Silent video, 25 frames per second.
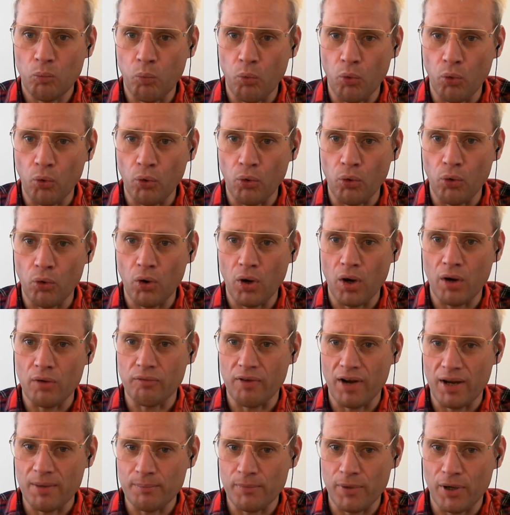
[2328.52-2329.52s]
wore a
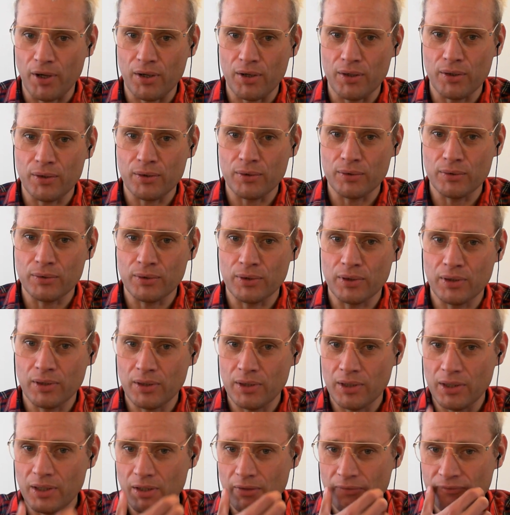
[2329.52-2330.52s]
rainbow
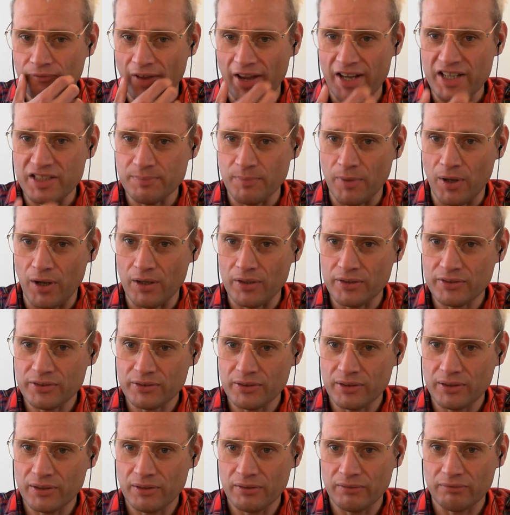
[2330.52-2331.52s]
face
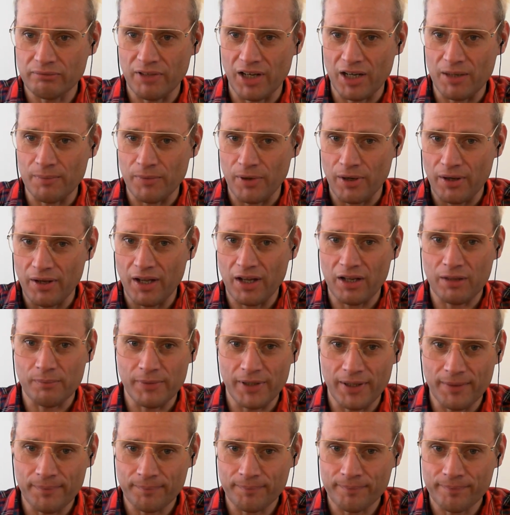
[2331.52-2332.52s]
mask, rainbow
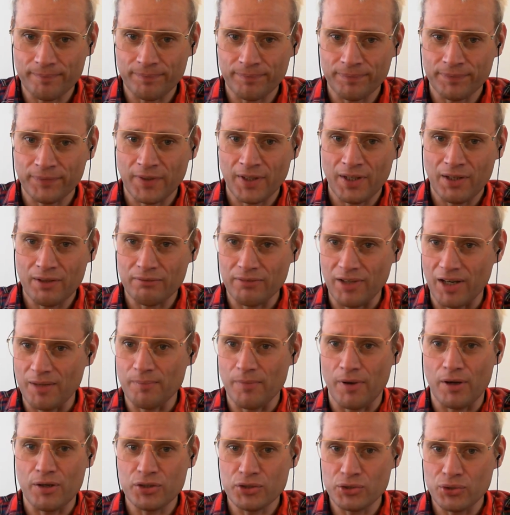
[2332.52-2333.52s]
helmet,
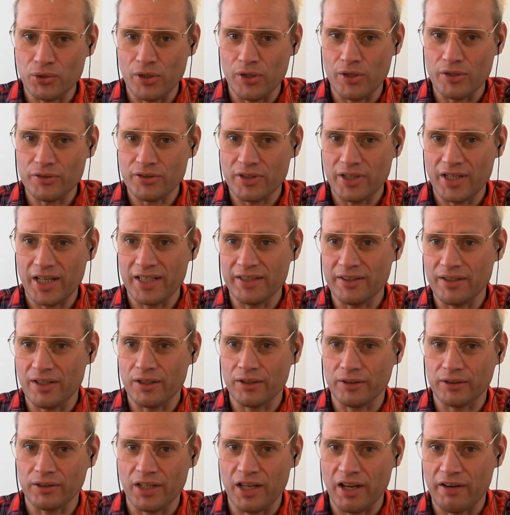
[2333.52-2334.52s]
rainbow shirt in the
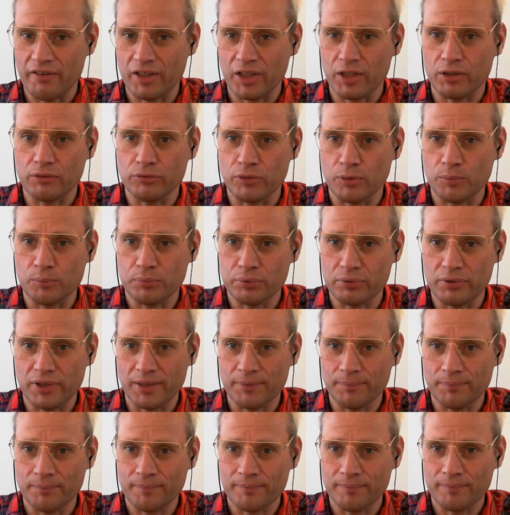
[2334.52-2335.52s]
Hungarian Grand
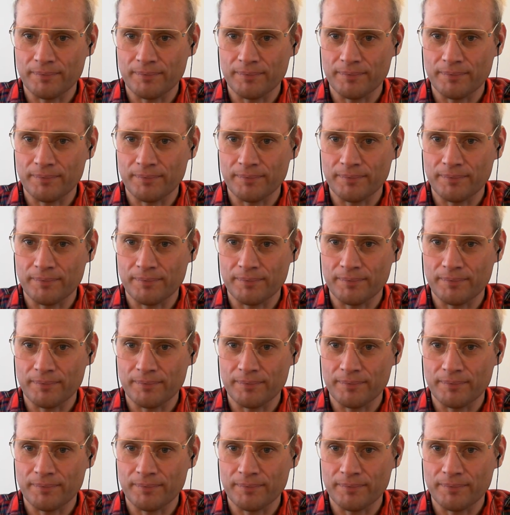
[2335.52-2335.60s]
Prix.